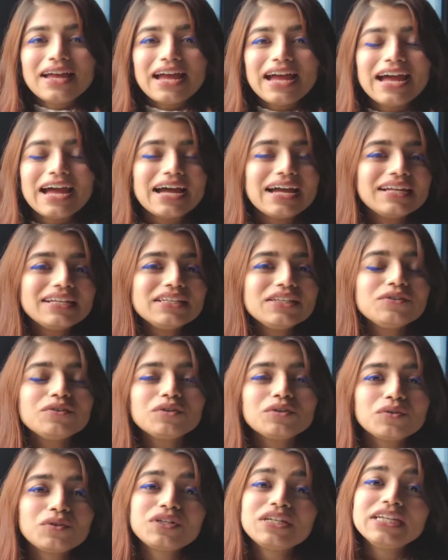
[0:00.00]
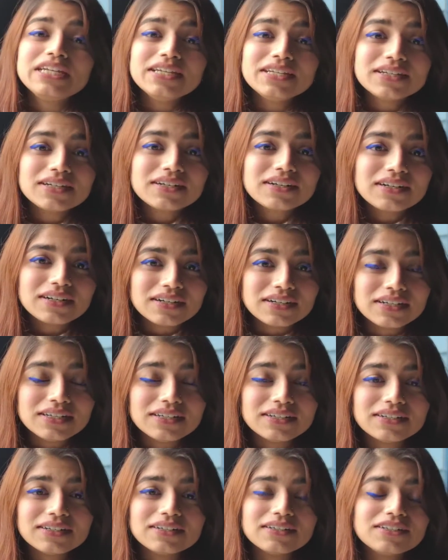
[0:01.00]
And you don't need a
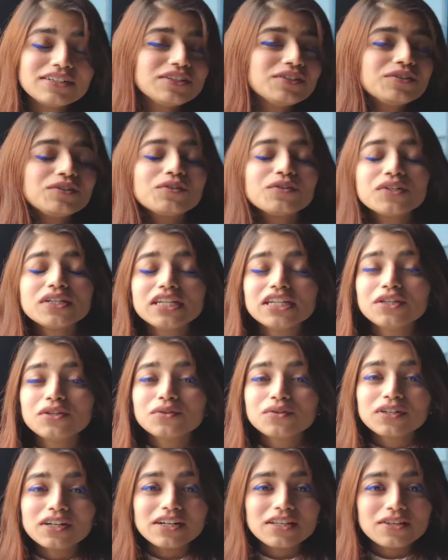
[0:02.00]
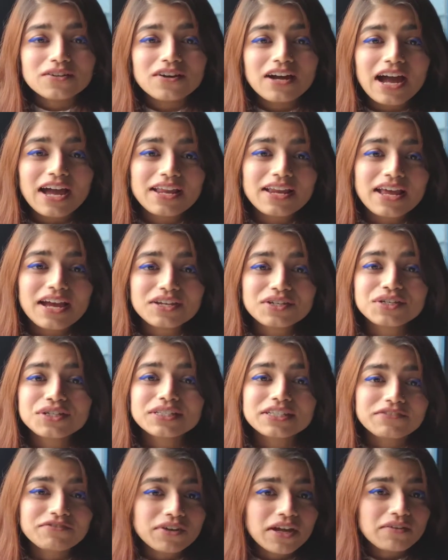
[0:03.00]
curler, you don't need to curl your
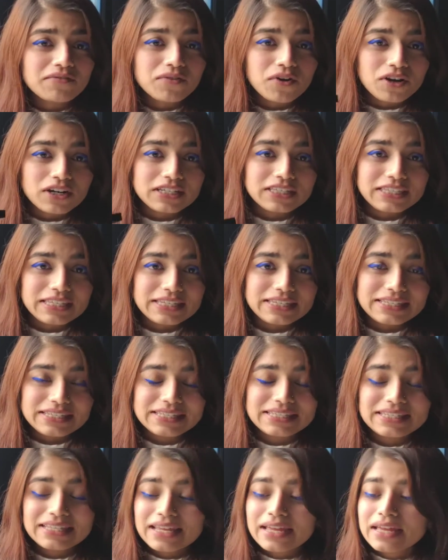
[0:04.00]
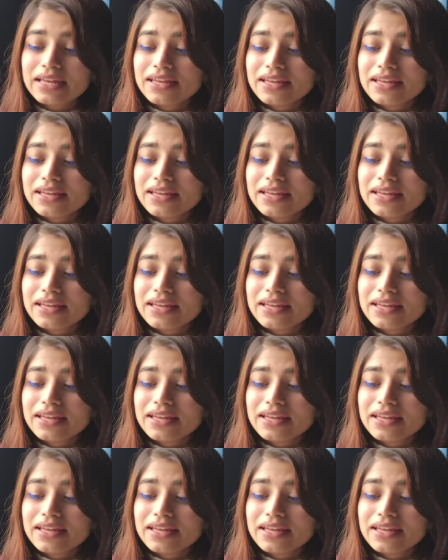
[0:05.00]
eyelashes if you have got this.